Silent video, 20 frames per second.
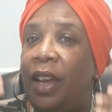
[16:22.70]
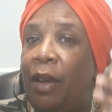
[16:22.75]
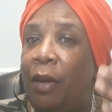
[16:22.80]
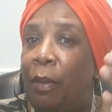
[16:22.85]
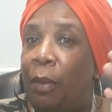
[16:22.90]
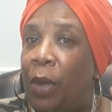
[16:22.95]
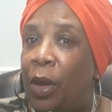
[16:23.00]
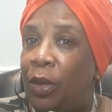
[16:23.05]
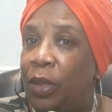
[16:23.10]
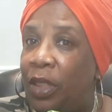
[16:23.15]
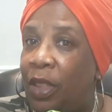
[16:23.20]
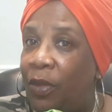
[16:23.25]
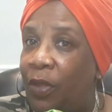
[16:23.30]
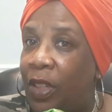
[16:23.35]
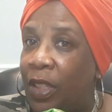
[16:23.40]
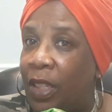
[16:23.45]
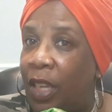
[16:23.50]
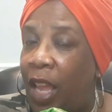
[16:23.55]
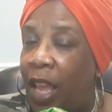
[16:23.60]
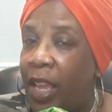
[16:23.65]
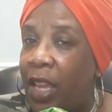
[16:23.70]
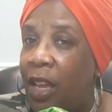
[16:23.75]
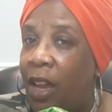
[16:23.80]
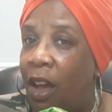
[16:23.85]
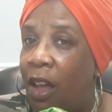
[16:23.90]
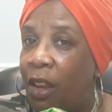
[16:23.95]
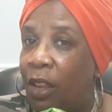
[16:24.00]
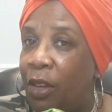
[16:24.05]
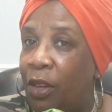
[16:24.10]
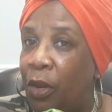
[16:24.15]
most of us like
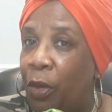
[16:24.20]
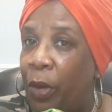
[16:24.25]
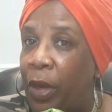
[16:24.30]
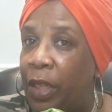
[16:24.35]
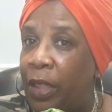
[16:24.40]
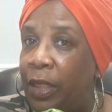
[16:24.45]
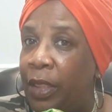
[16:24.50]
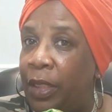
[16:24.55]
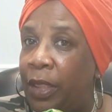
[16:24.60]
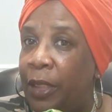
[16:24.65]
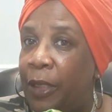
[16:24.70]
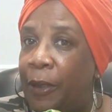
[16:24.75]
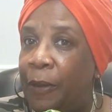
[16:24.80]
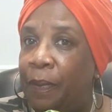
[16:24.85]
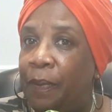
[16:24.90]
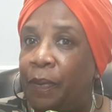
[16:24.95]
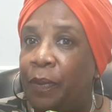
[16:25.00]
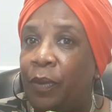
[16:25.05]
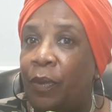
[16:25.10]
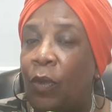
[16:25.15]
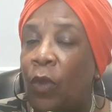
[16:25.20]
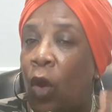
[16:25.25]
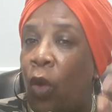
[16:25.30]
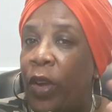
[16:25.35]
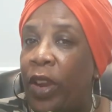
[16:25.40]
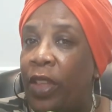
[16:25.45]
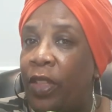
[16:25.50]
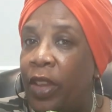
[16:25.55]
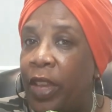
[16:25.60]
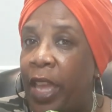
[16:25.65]
collard greens or
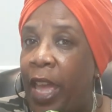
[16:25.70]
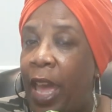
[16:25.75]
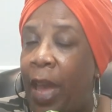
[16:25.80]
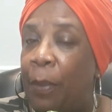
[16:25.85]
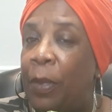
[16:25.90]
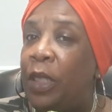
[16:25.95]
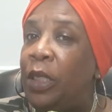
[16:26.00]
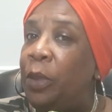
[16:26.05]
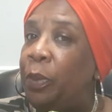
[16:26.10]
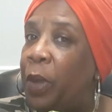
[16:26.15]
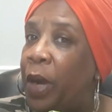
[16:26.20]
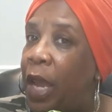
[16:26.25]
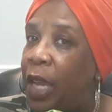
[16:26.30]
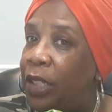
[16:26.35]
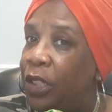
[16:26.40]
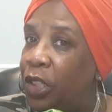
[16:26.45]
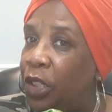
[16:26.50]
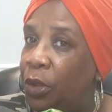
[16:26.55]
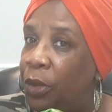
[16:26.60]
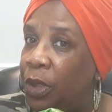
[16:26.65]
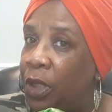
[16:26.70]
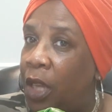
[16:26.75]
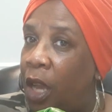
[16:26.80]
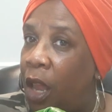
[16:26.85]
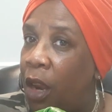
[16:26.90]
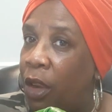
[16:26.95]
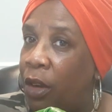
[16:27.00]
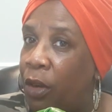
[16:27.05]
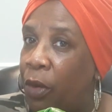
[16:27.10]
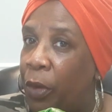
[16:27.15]
either cabbage, but I chose
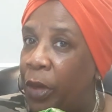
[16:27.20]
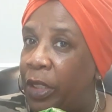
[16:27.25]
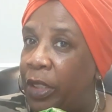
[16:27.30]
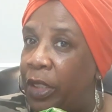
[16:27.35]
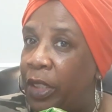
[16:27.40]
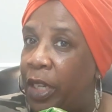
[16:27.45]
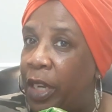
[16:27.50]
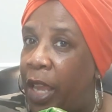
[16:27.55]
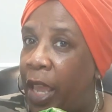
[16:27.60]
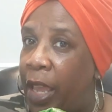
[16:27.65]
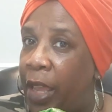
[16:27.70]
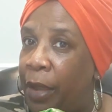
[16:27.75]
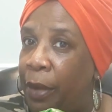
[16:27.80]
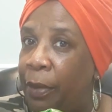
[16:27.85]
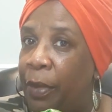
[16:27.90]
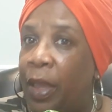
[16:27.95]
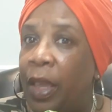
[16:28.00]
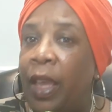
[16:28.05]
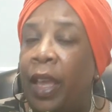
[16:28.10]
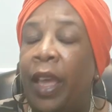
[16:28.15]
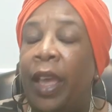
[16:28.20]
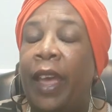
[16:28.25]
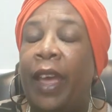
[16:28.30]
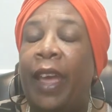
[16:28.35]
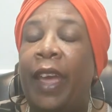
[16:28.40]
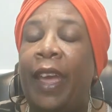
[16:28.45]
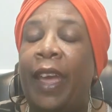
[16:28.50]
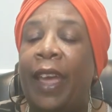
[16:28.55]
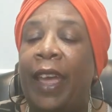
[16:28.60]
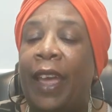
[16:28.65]
collard greens today.
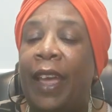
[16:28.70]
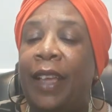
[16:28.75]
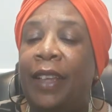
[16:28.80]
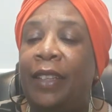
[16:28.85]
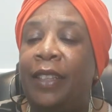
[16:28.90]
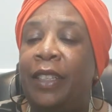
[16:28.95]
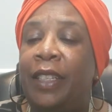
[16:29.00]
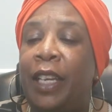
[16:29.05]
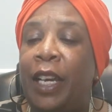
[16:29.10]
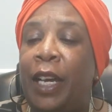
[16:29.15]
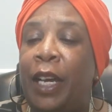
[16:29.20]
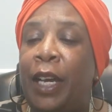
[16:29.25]
And